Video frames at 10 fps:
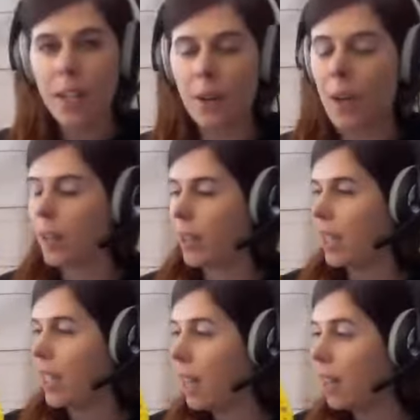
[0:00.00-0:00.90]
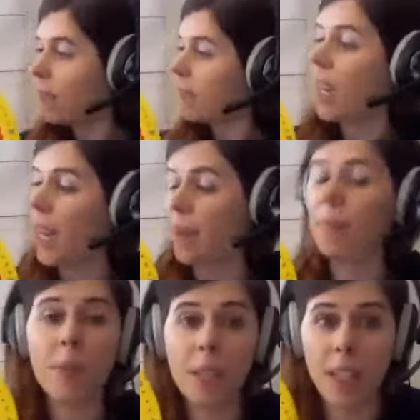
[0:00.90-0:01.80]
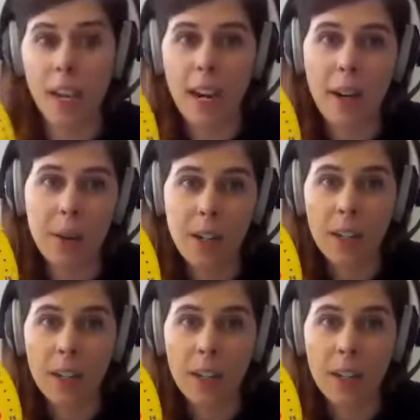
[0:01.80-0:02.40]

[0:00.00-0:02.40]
know how to tell time to the hour,